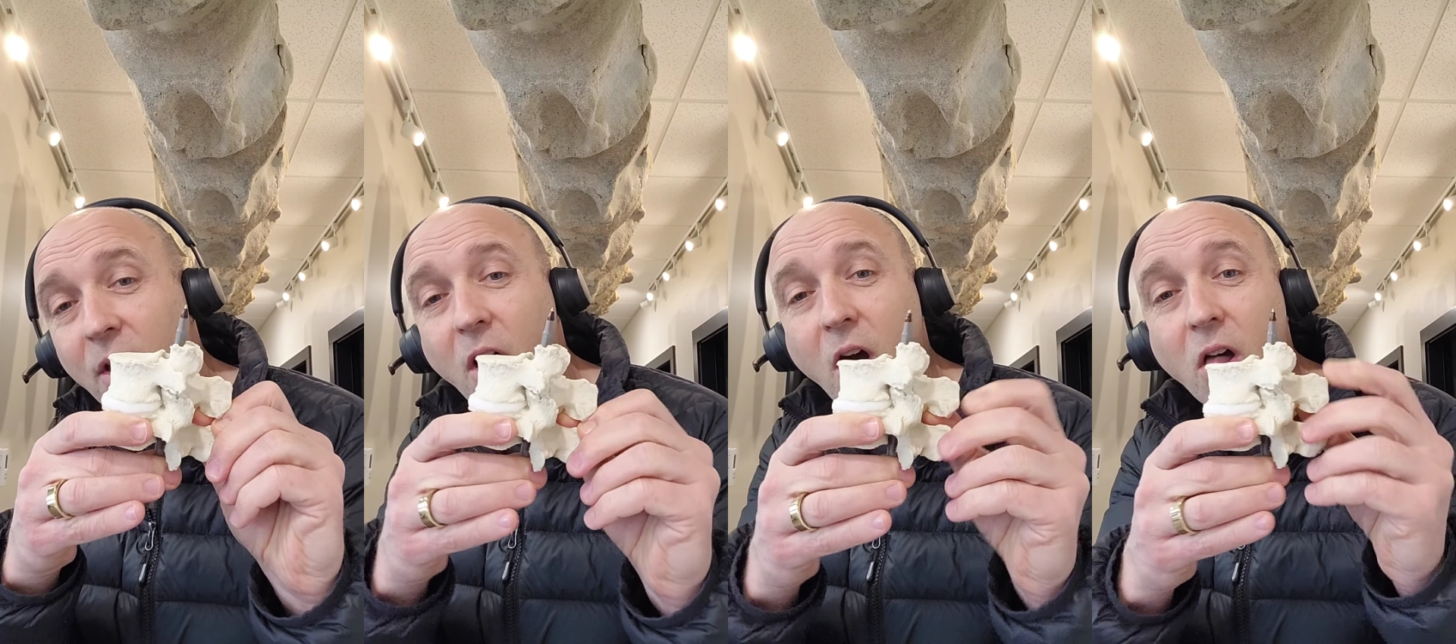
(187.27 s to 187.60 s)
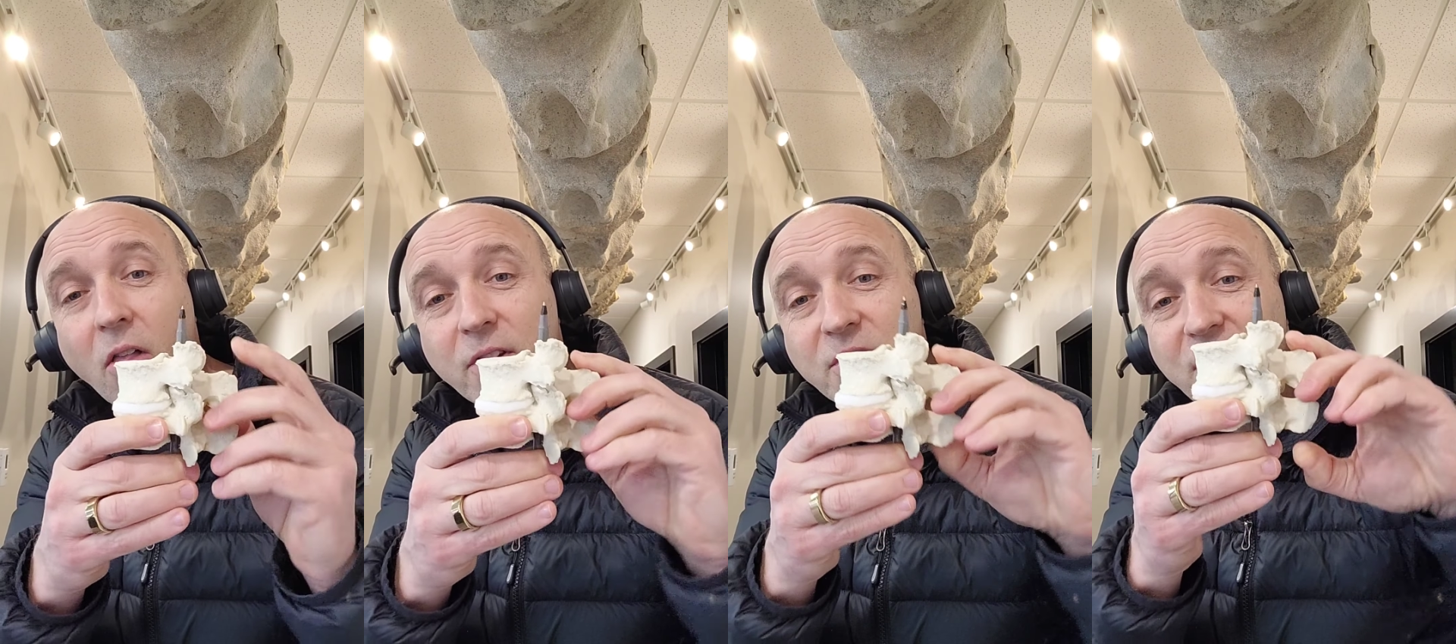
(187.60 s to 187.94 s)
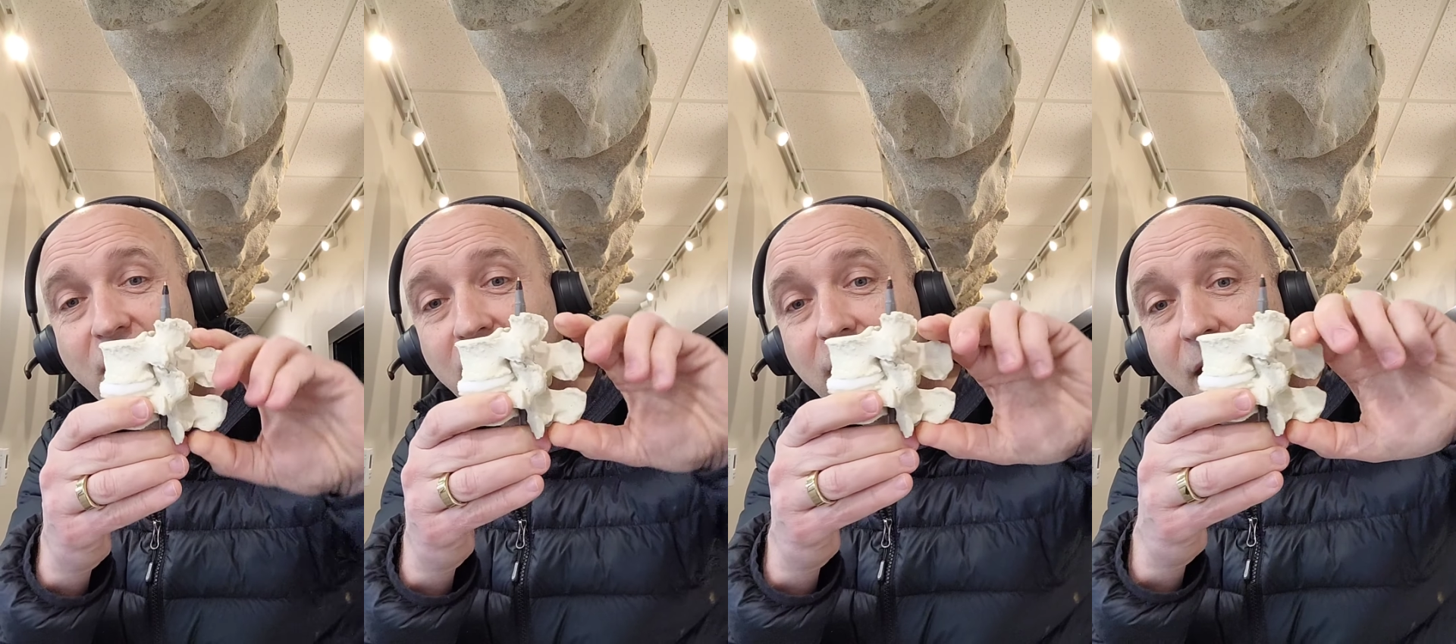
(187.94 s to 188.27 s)
All of a
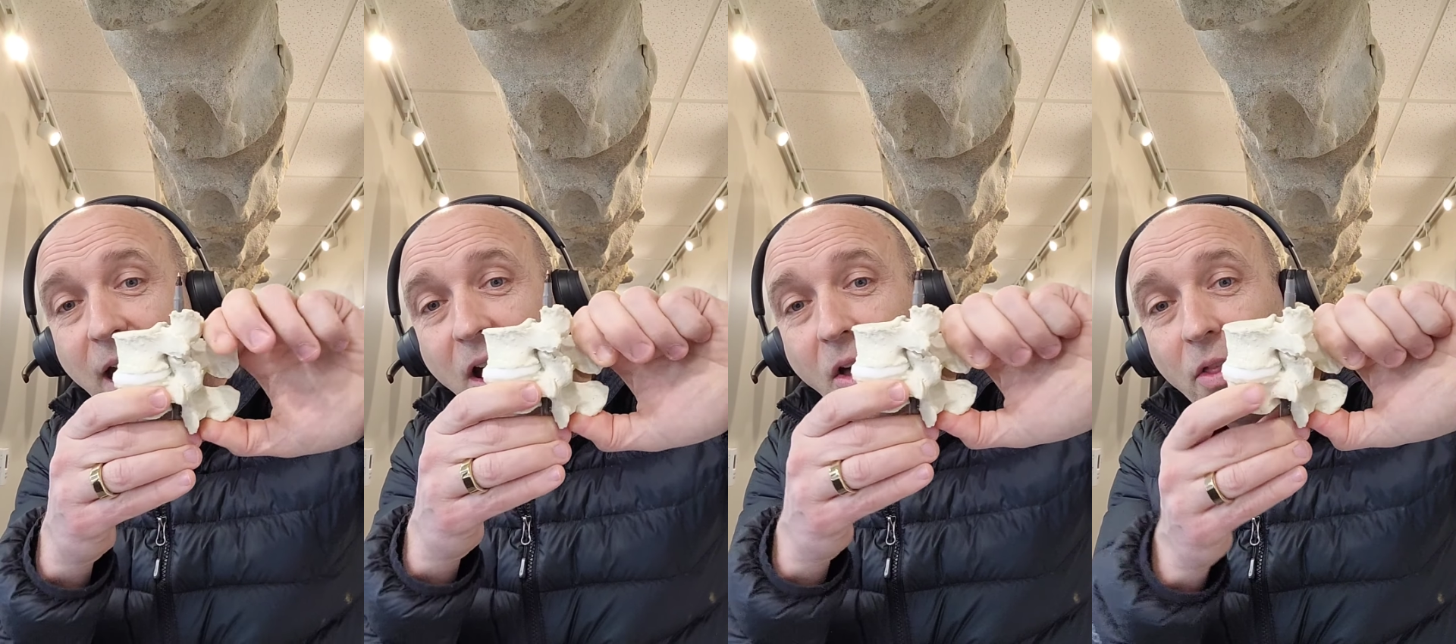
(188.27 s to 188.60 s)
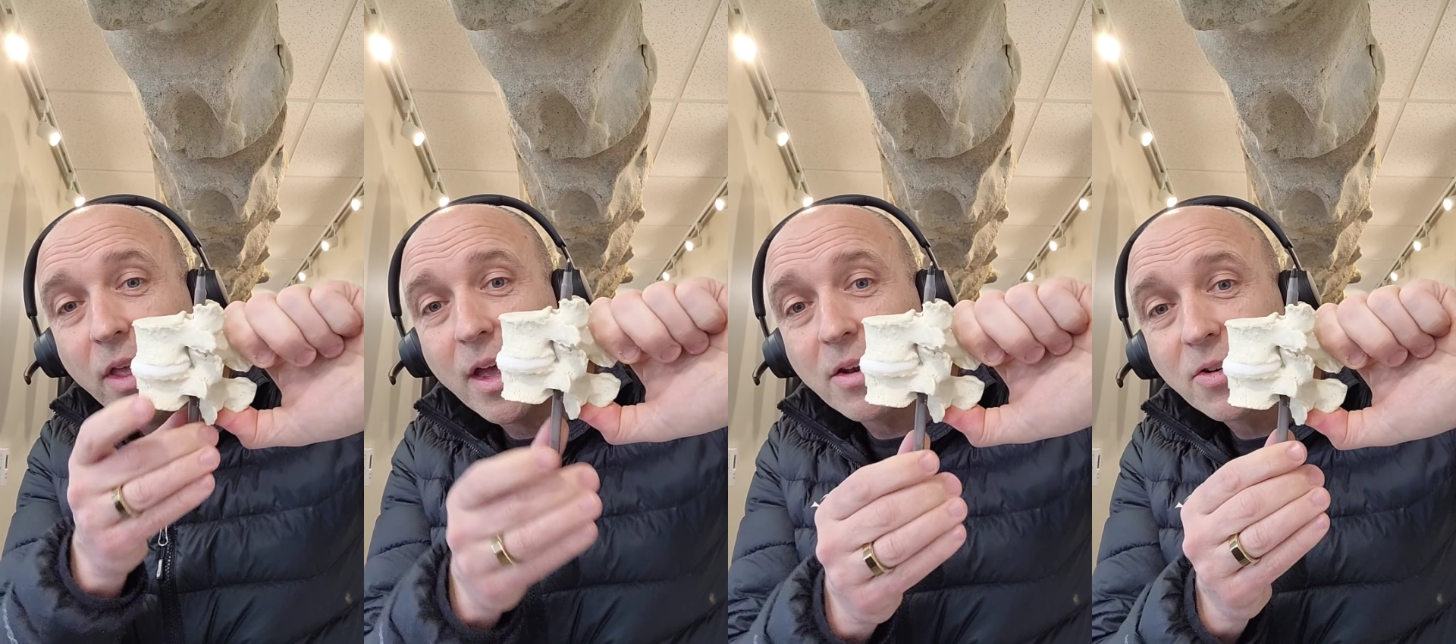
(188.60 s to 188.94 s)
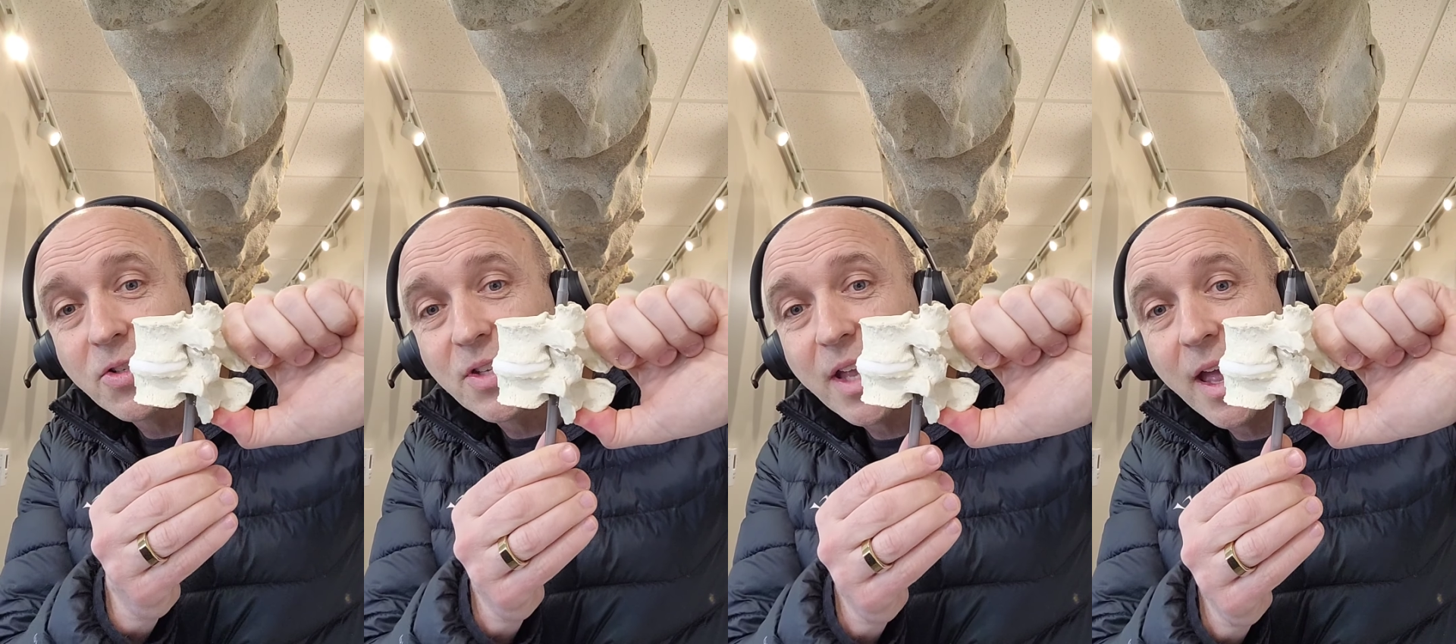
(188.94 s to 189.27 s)
sudden now they
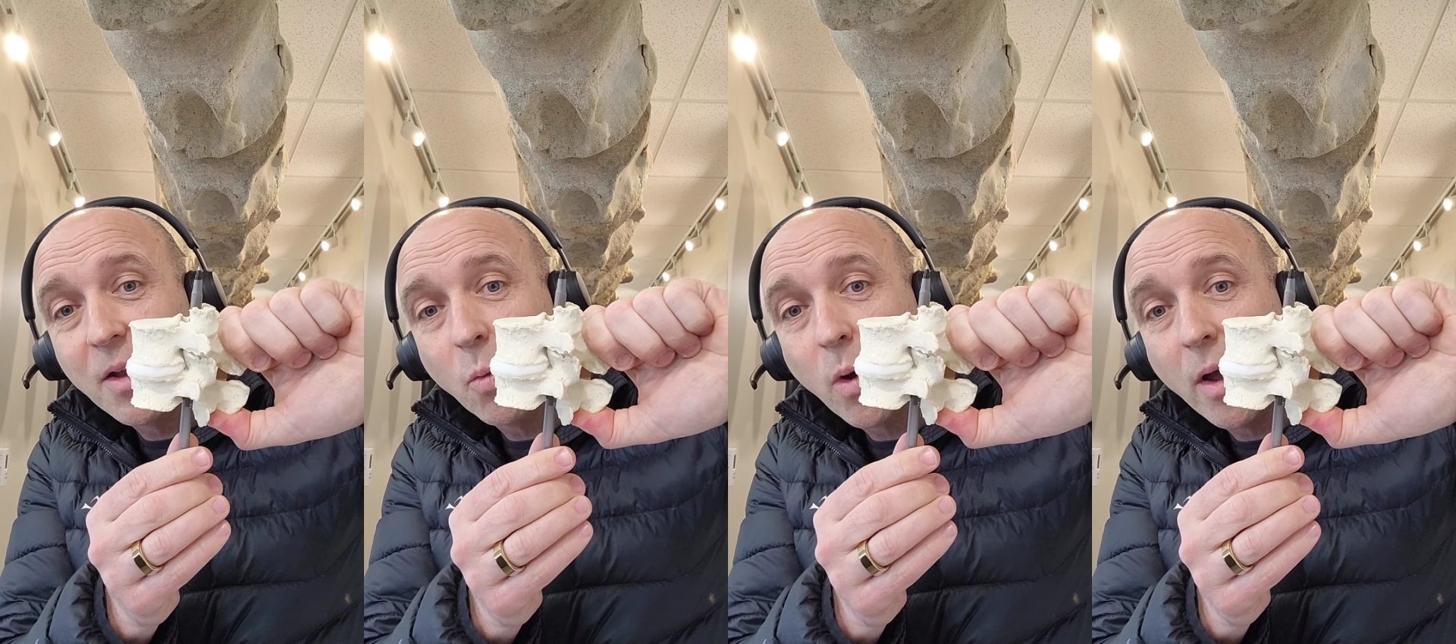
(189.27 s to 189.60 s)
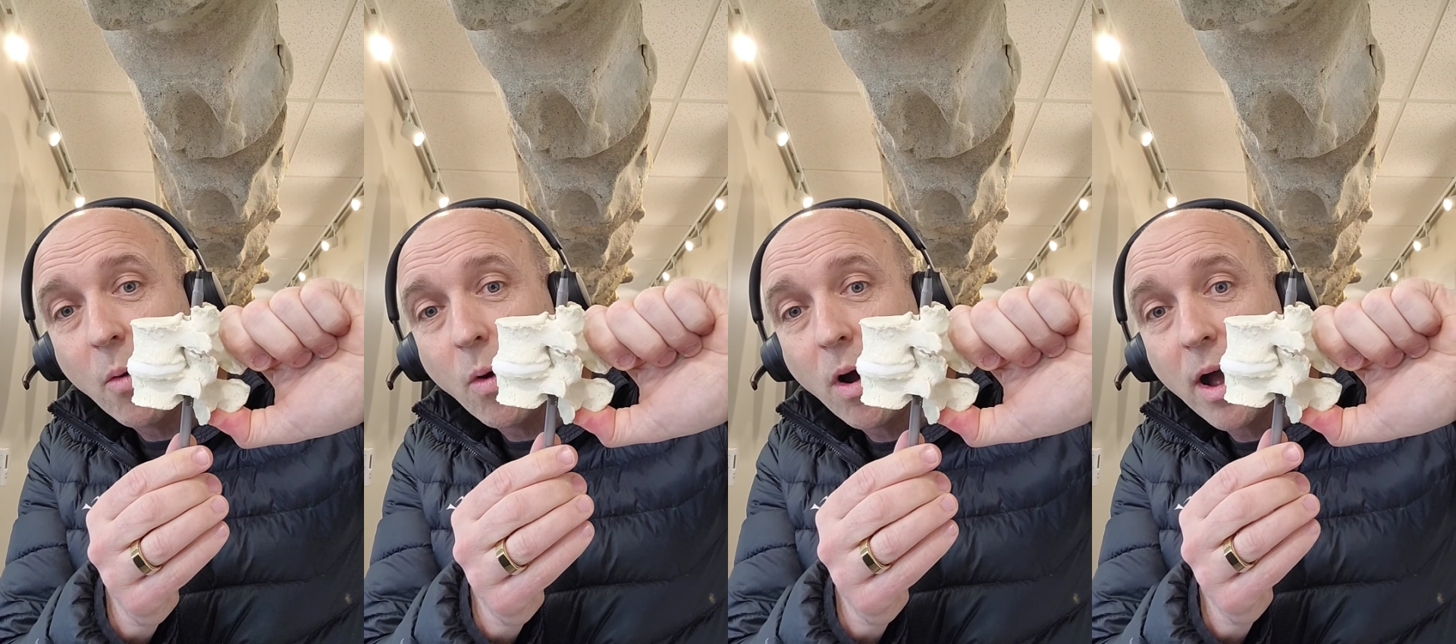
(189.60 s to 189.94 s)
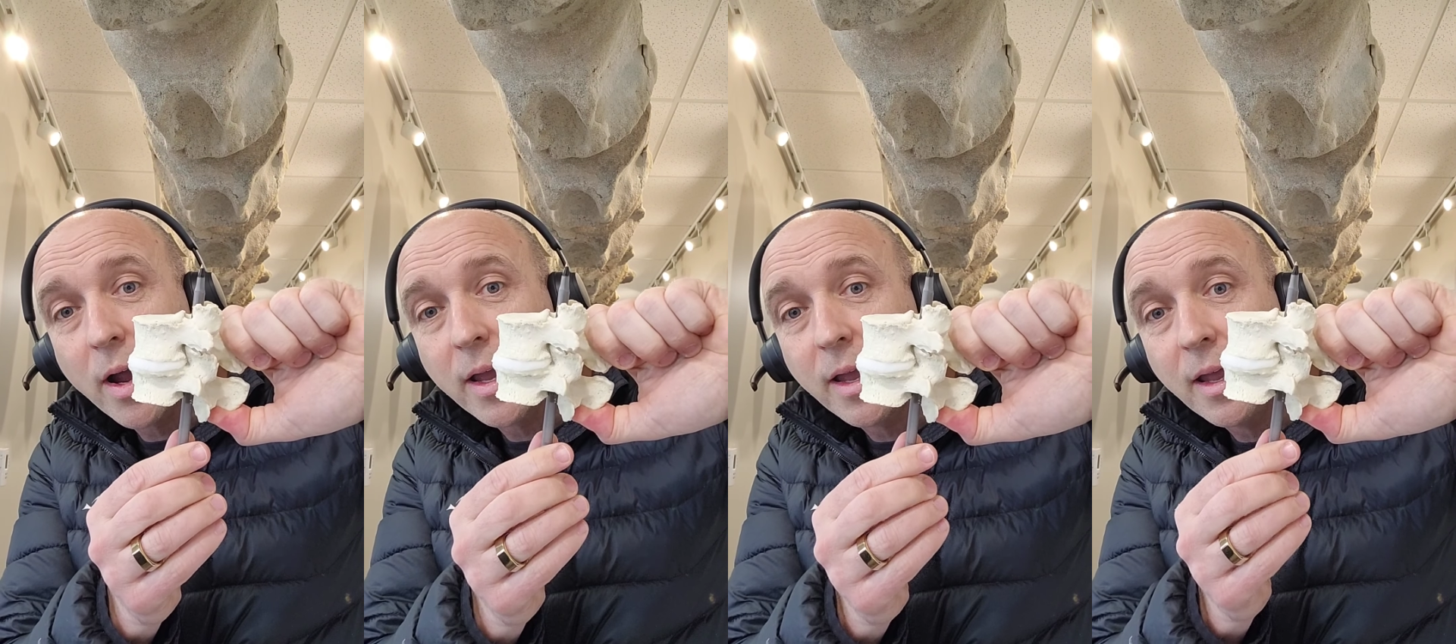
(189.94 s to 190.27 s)
understand why
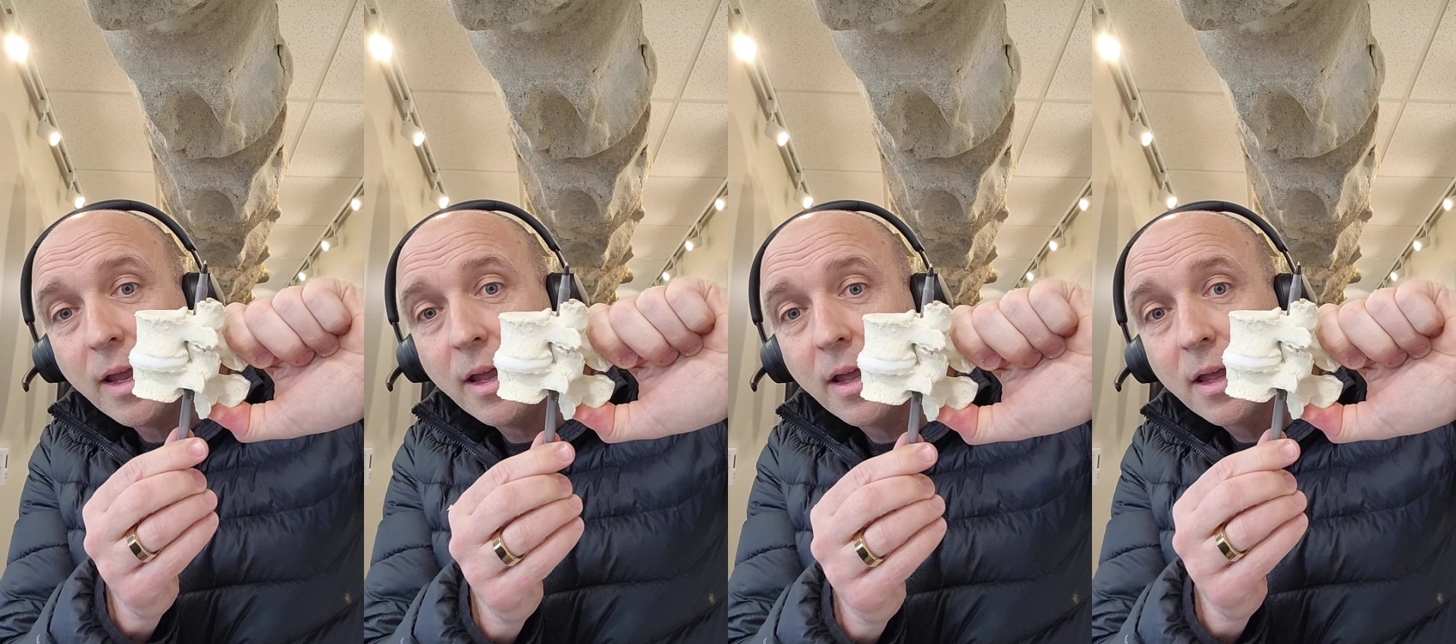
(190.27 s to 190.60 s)
walking